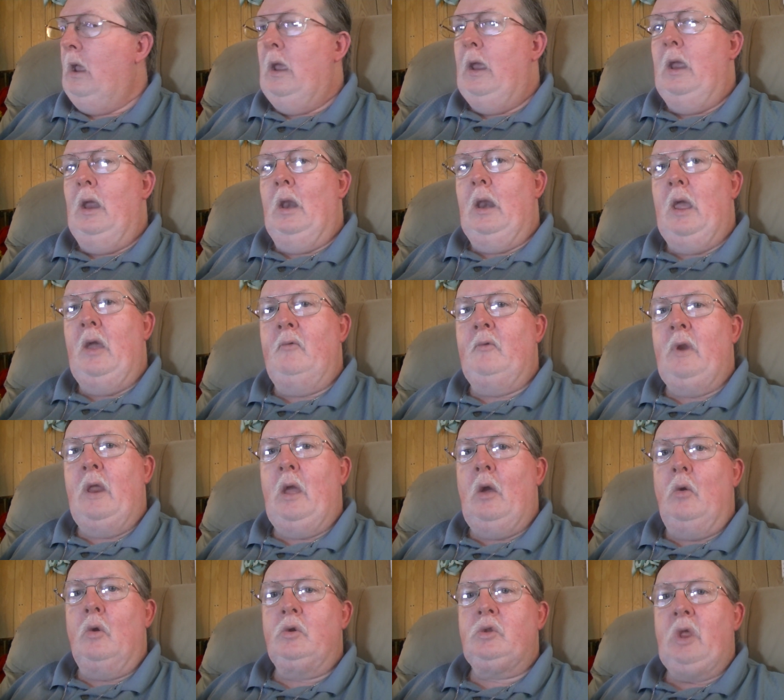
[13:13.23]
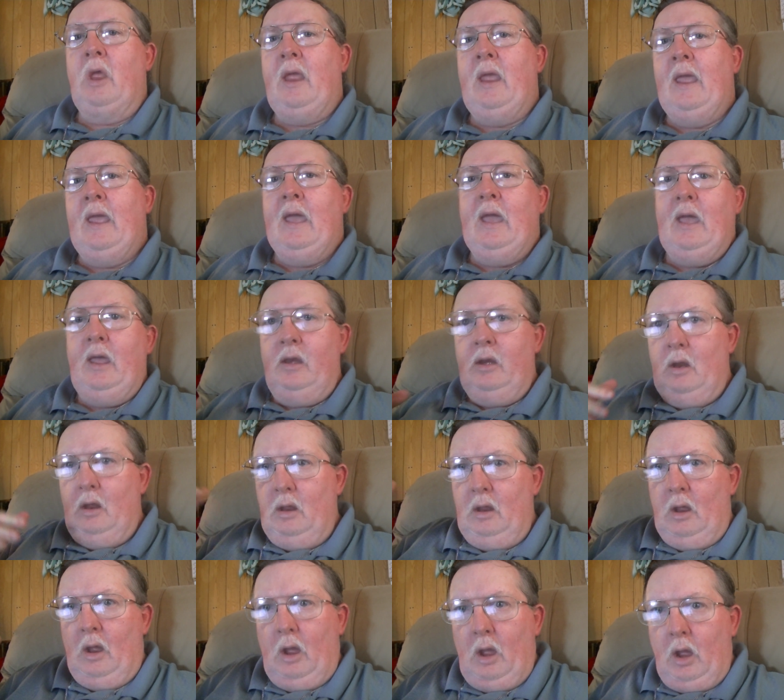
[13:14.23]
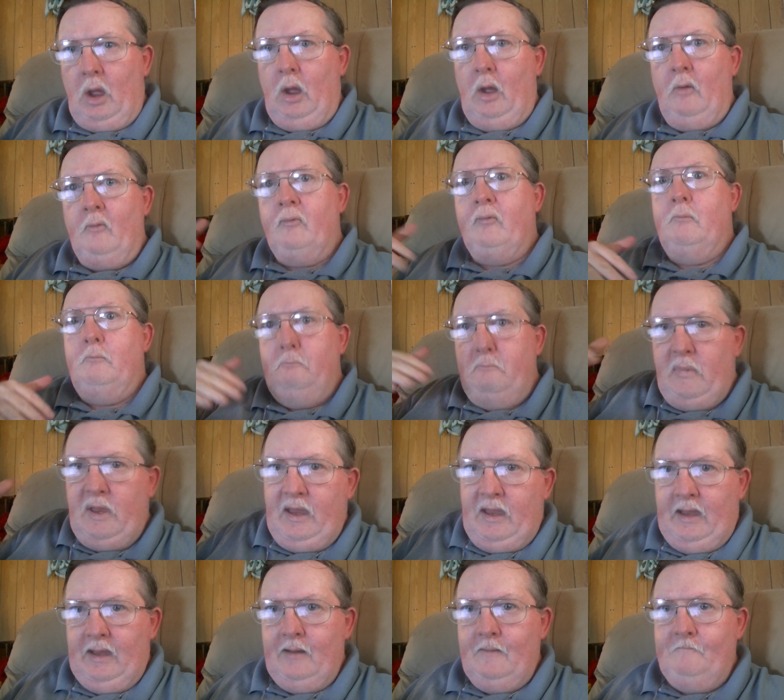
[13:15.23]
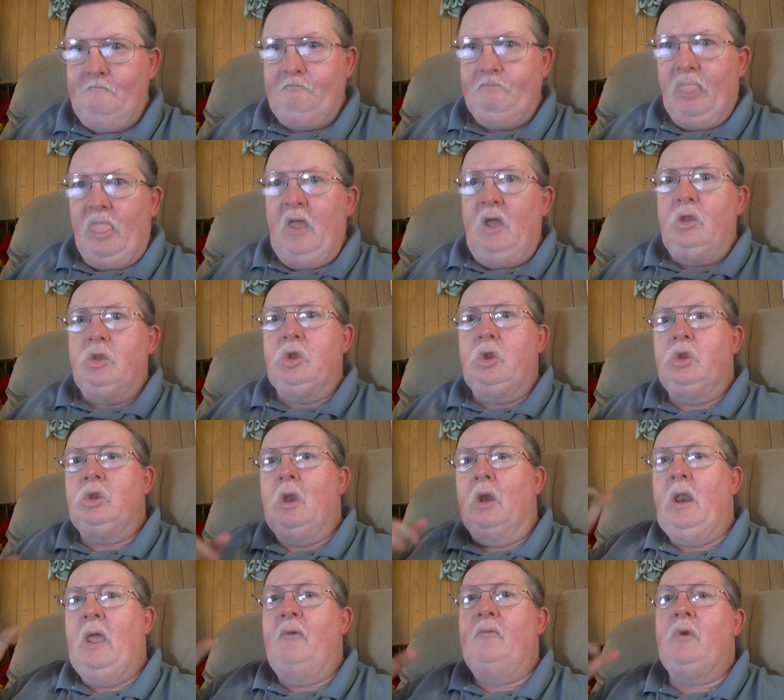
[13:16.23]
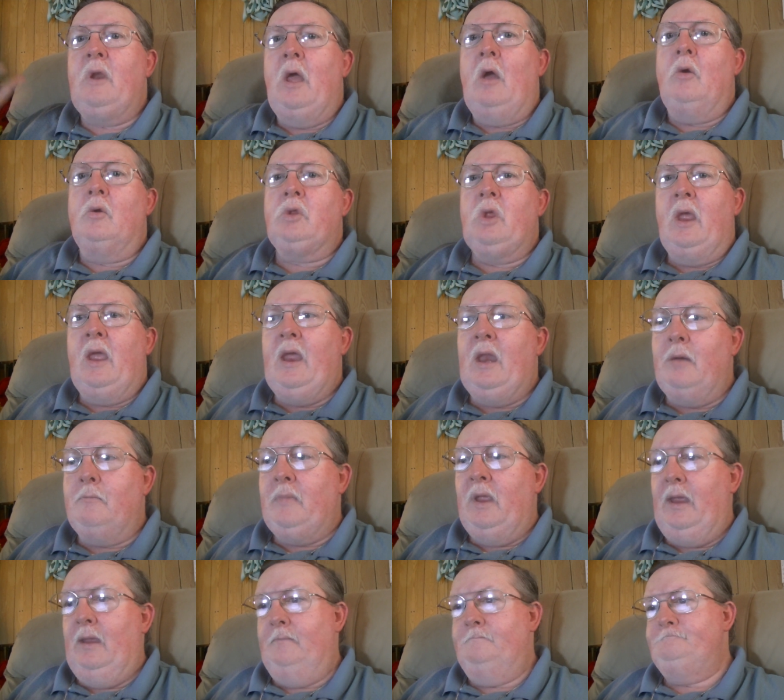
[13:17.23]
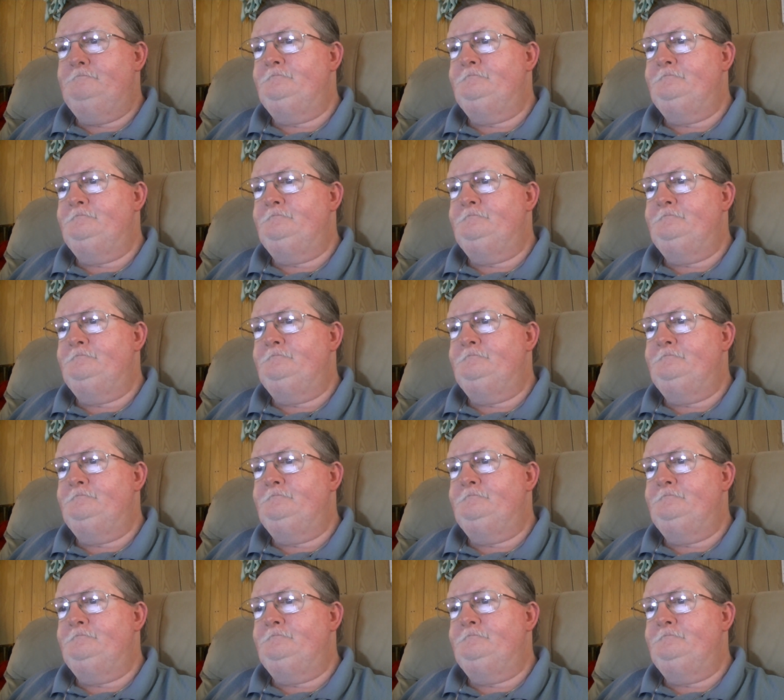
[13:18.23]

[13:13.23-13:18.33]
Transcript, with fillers: eleven hours ahead of me. She's eleven hours ahead of me.